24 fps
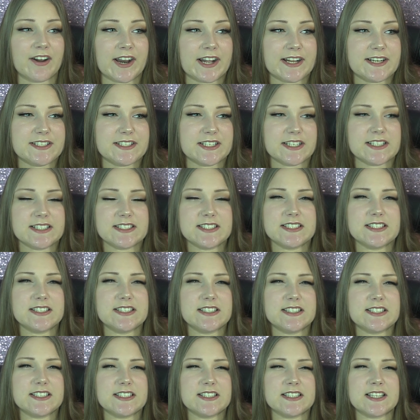And I just,
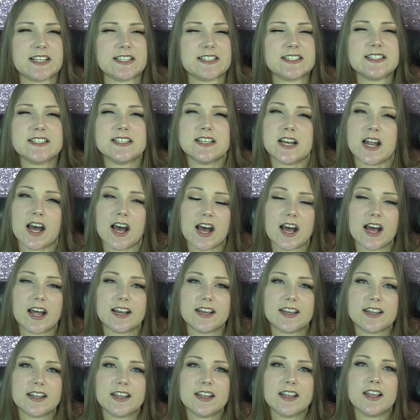that's
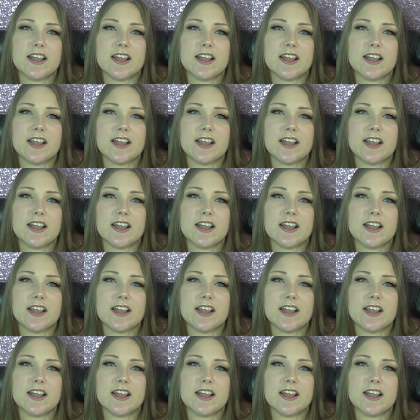not